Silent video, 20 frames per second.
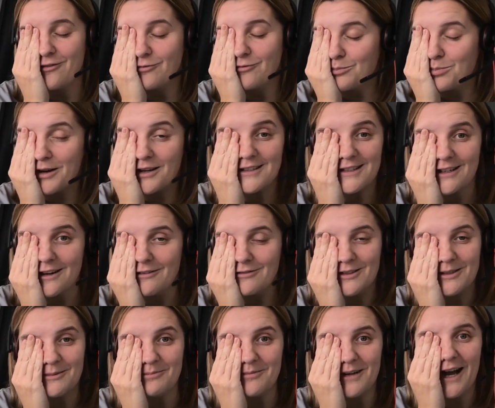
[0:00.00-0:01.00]
bloody love
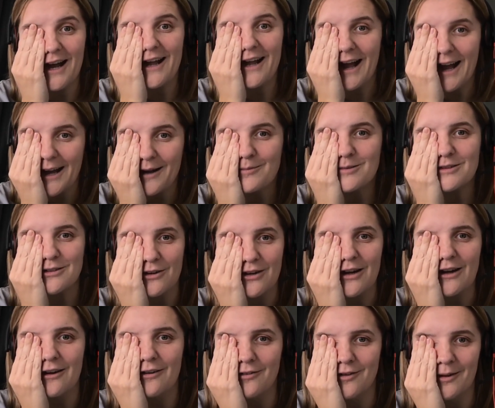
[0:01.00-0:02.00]
him. I absolutely
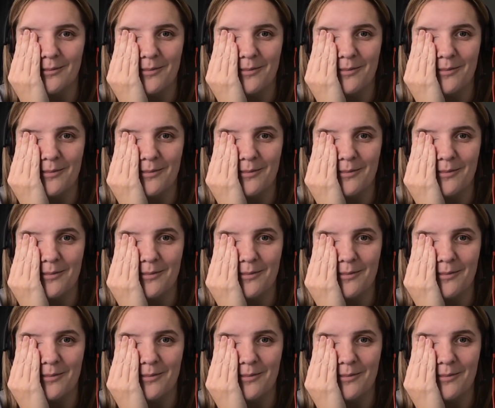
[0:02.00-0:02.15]
love him.